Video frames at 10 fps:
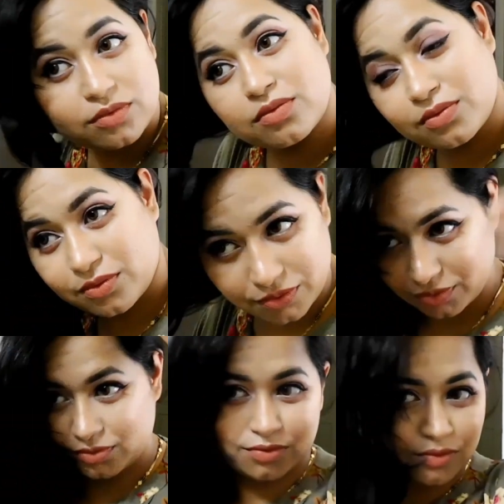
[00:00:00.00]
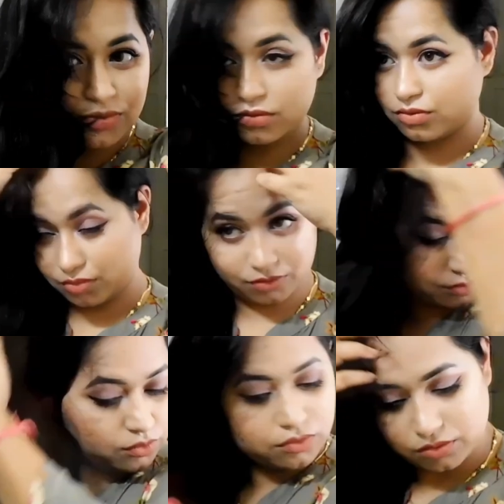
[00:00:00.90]
and I
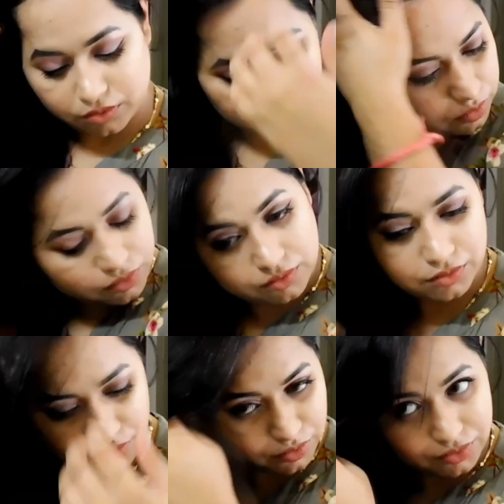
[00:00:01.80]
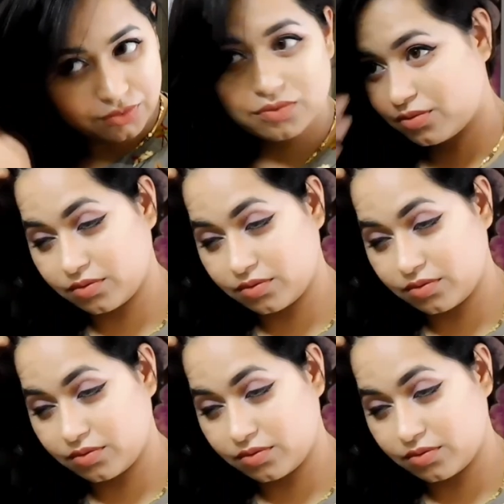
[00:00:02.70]
just turn it, curl it, so it just